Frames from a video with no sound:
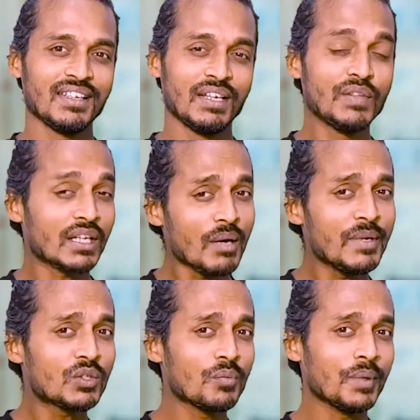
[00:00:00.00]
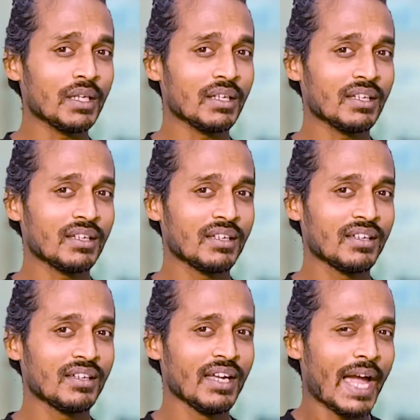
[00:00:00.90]
if they're coming to me
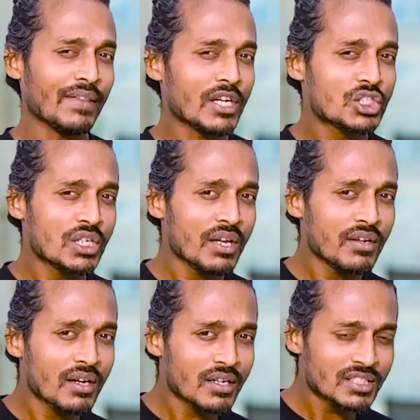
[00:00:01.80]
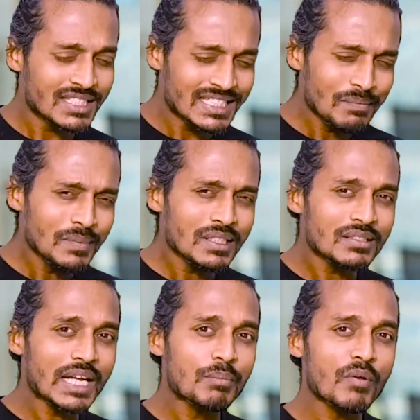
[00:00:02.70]
and they're sharing a
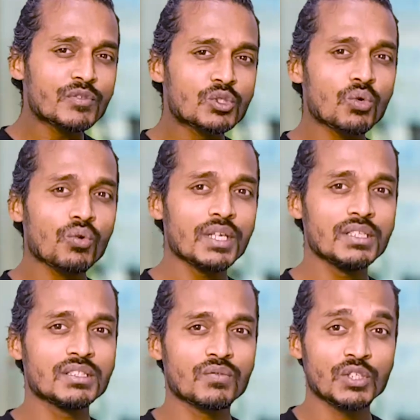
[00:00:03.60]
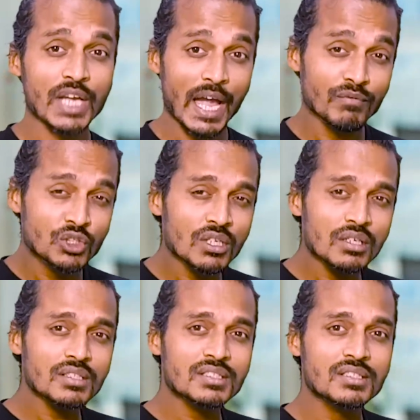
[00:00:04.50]
similar type of stories which I have
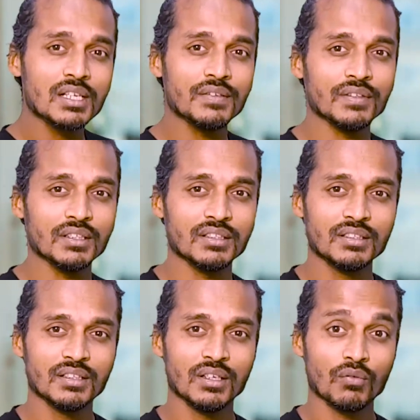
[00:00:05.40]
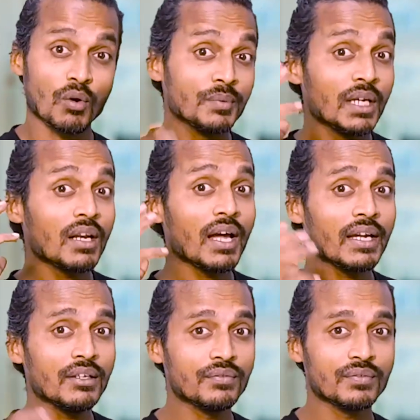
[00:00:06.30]
just delivered from their life,